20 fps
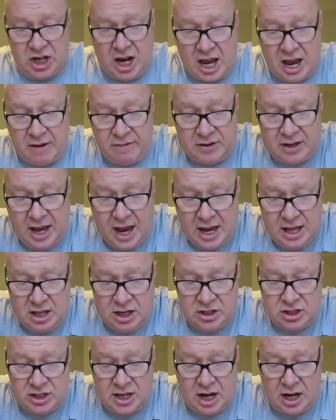JFK,
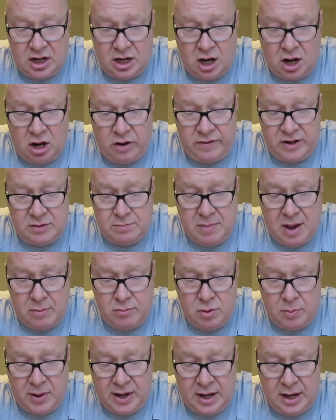they're selling a load of his
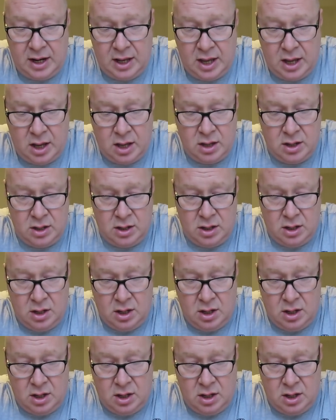memorabilia.